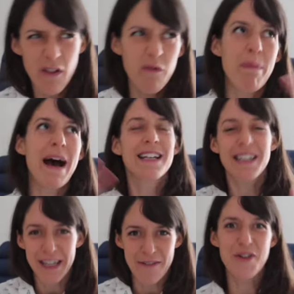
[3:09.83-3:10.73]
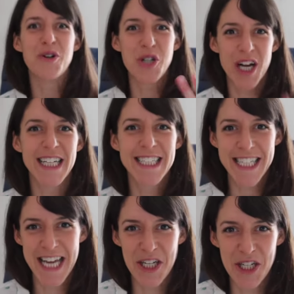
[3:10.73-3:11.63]
of battling for your child's
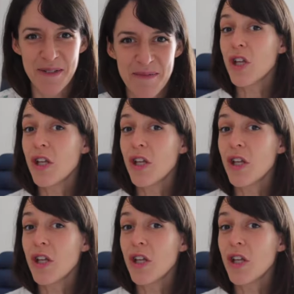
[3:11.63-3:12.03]
attention.